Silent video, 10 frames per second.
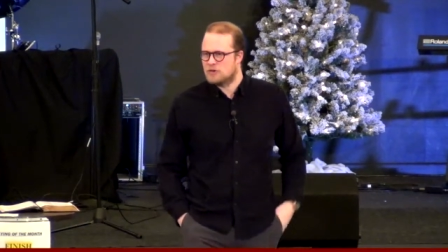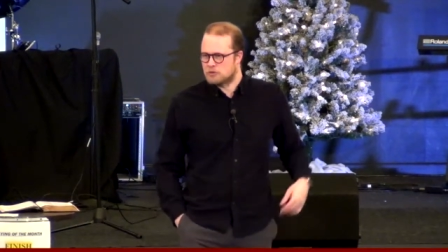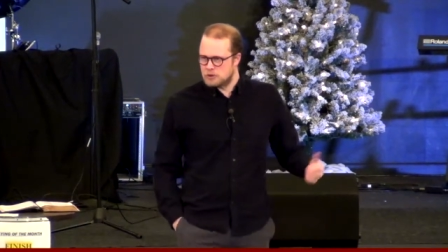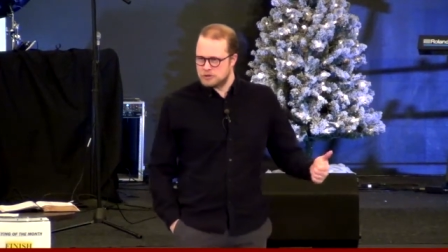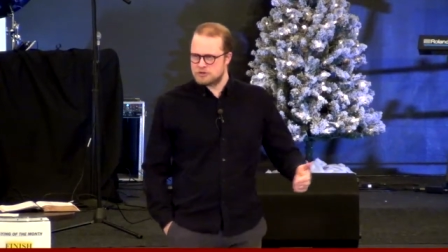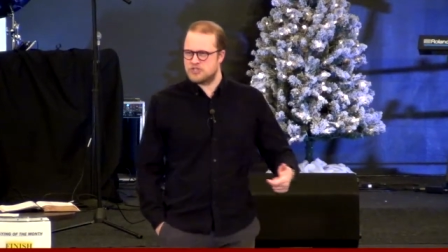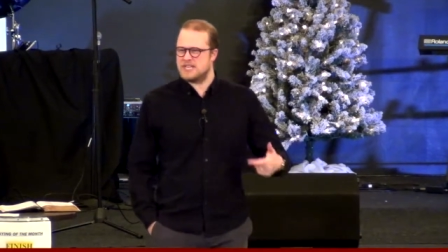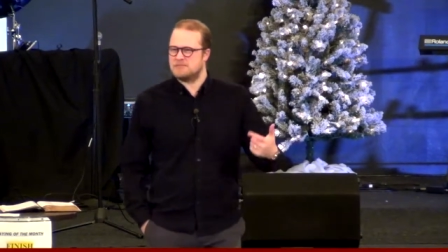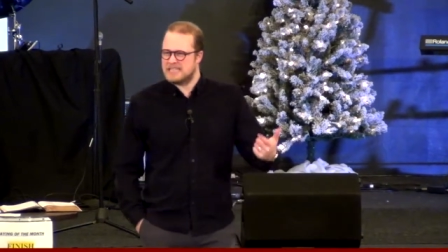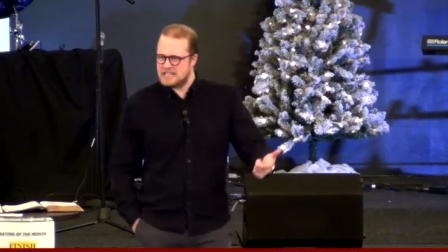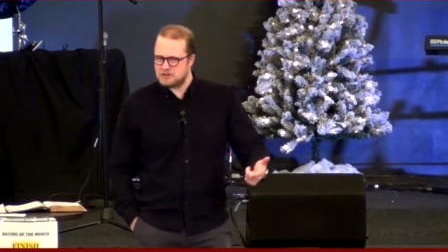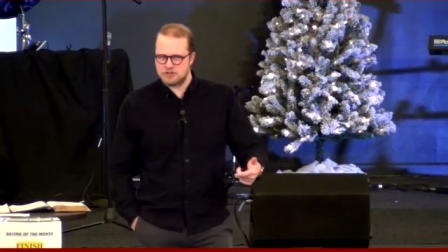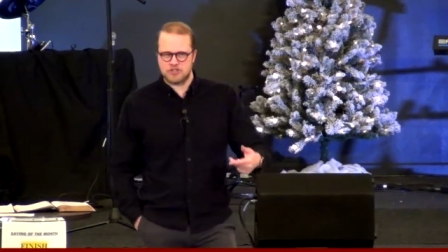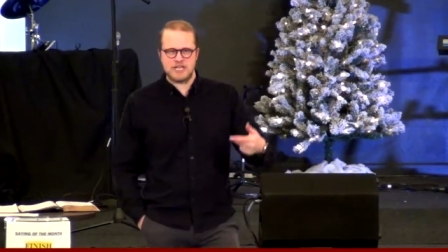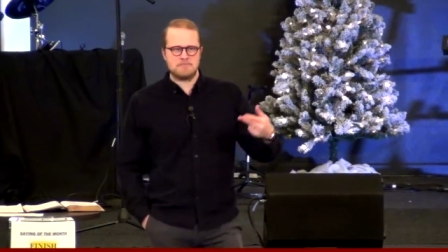Rulership,
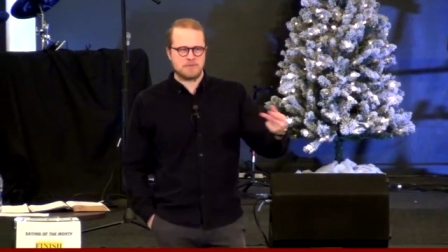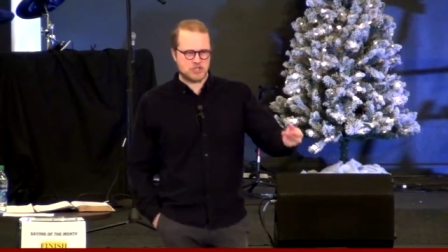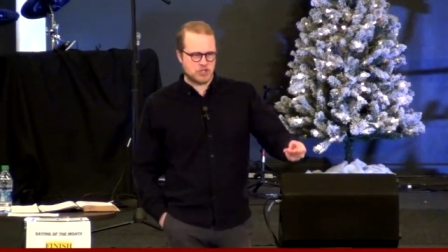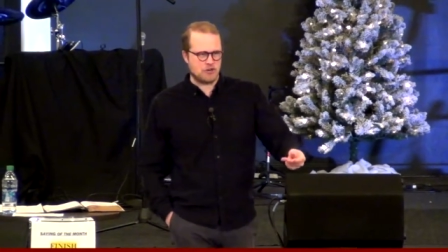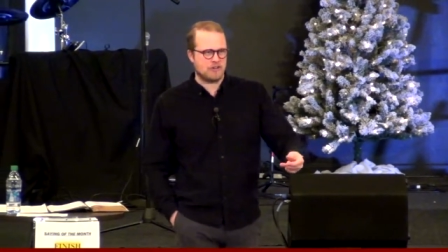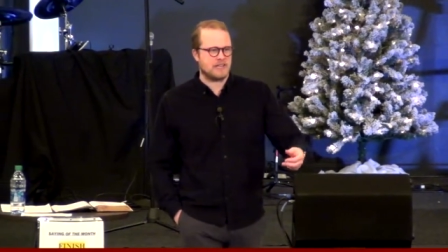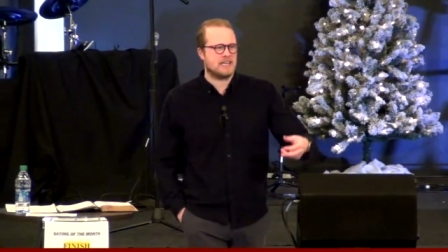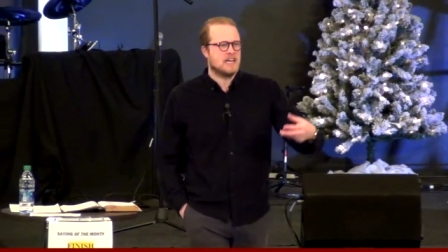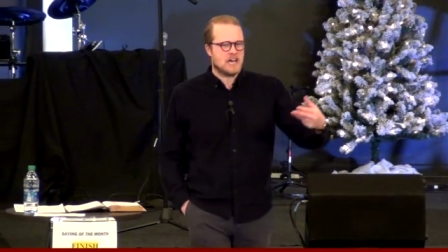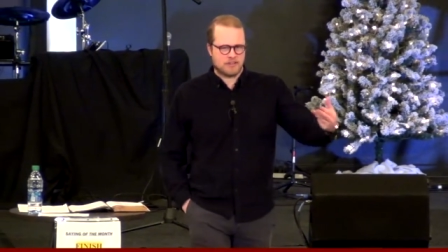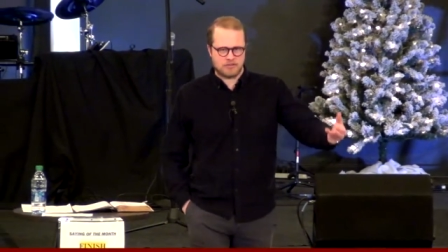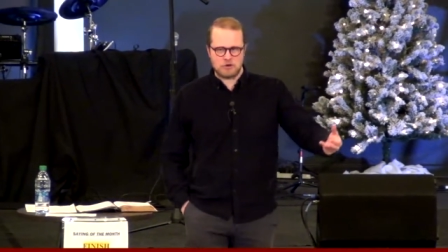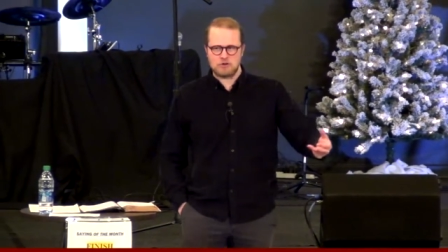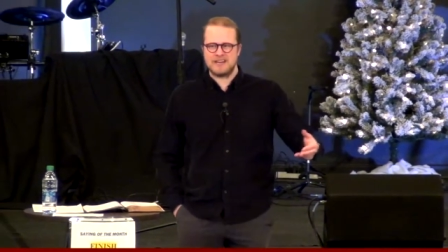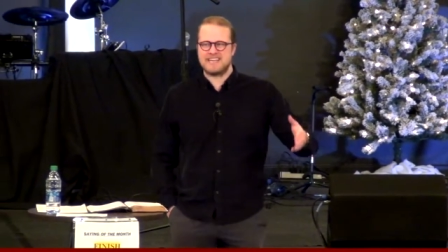leadership, maturity,
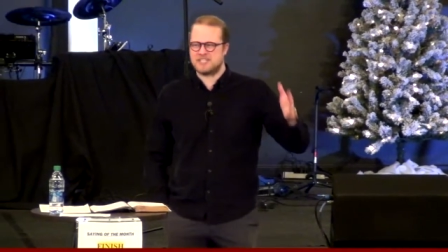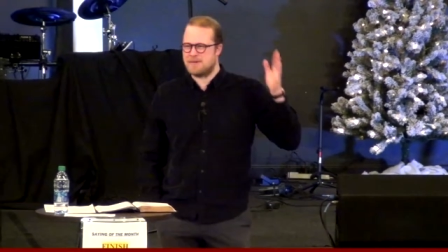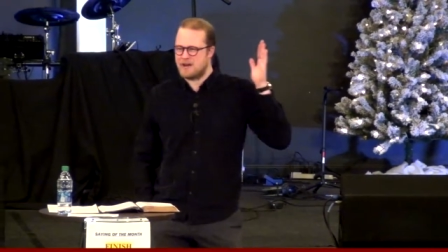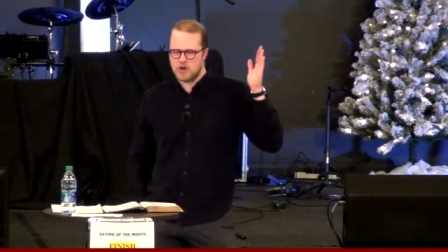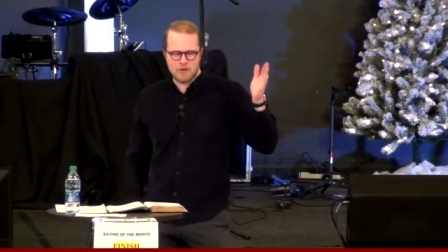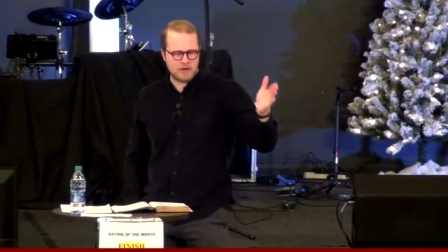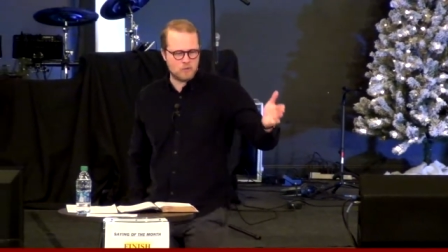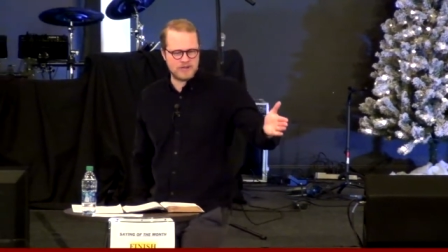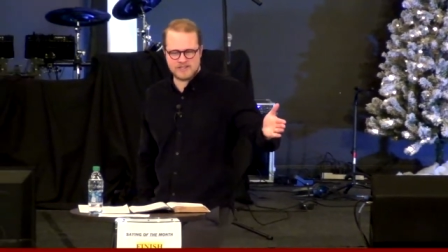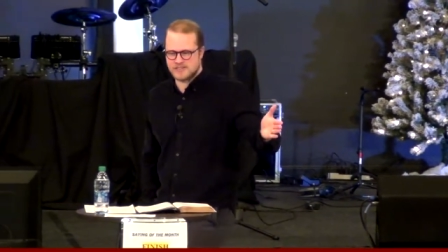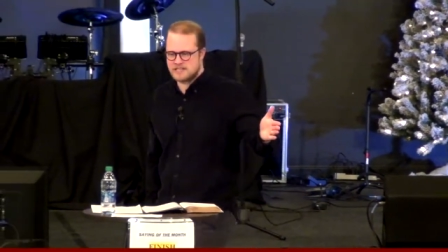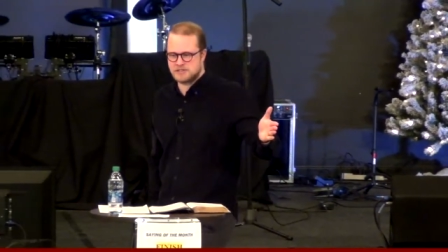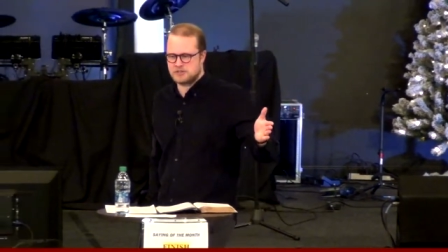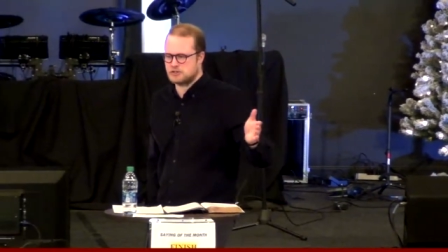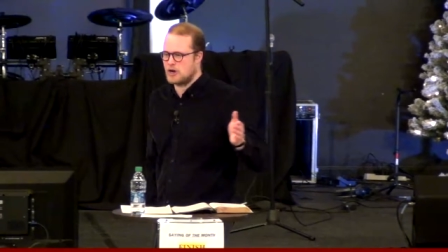authority is about knowing when a
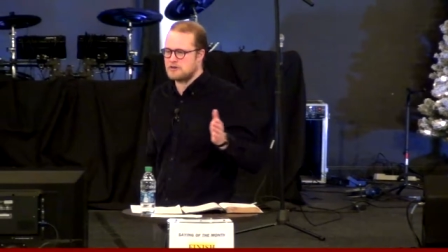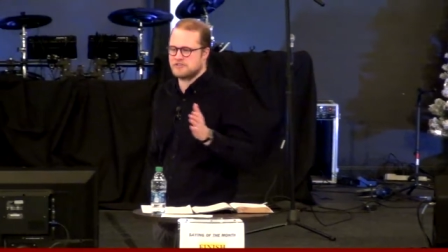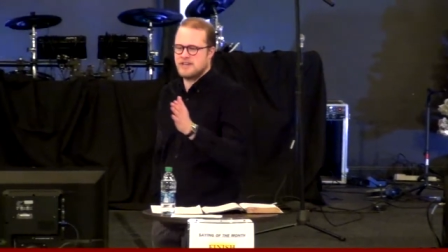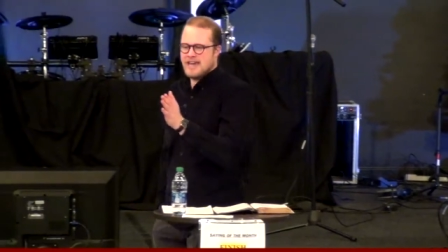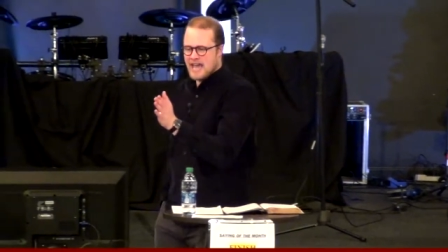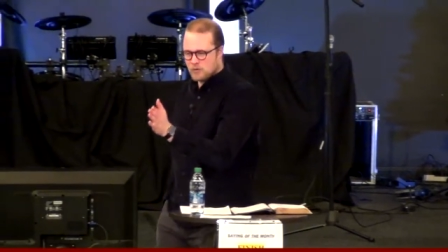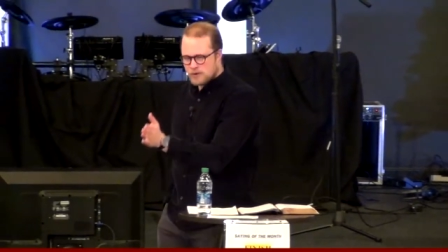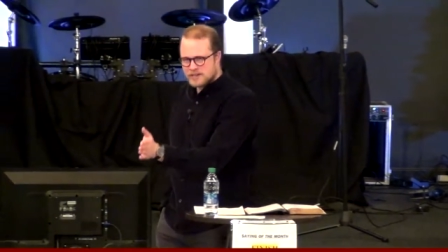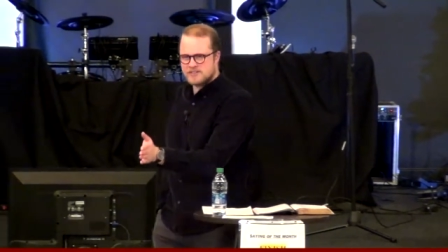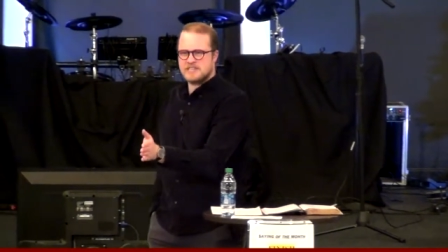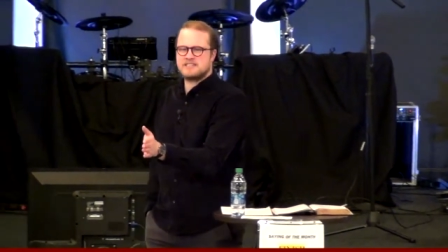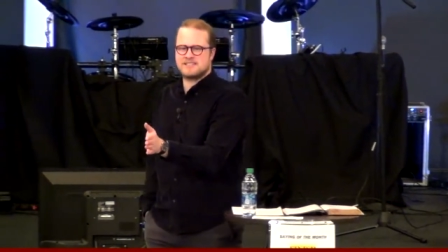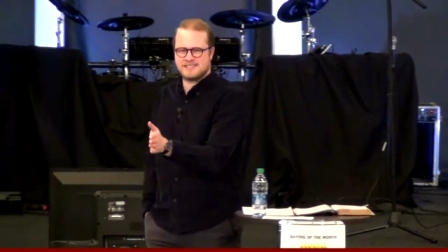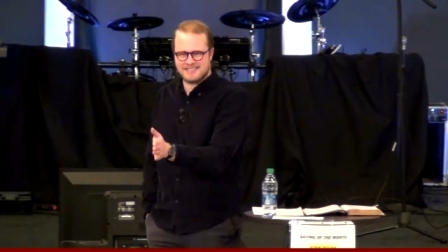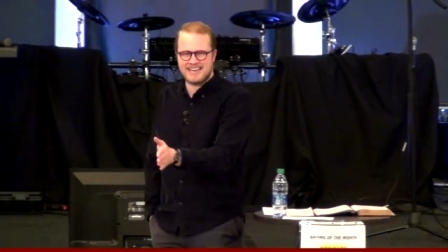season starts and when a
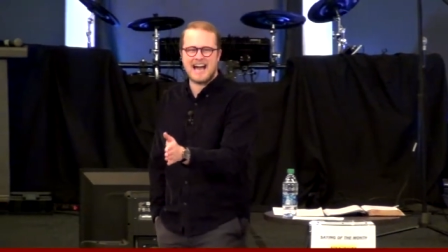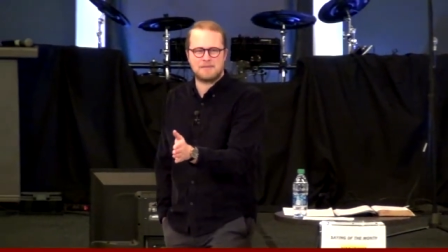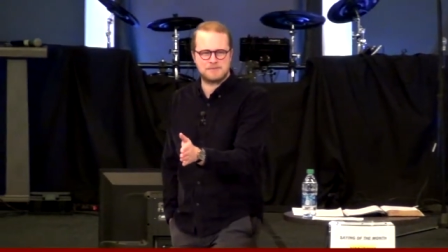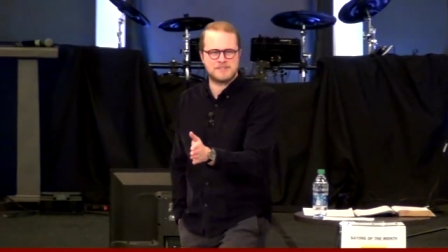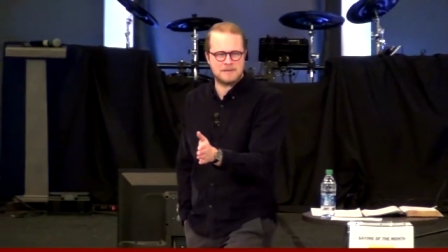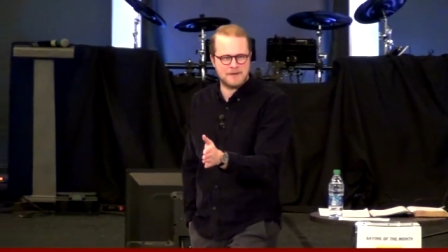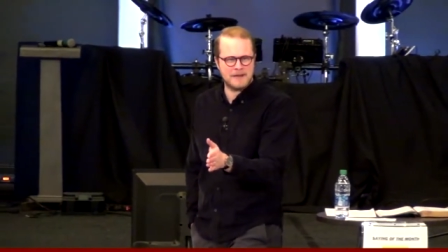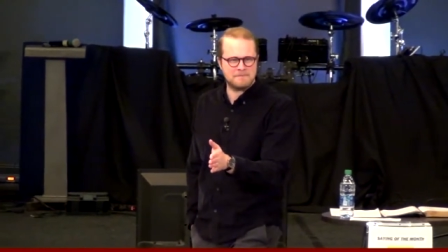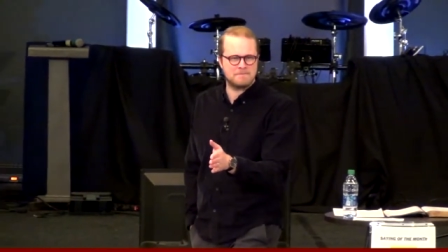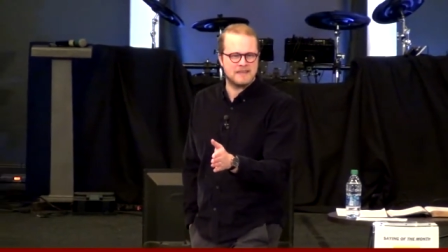season stops. Amen? Amen.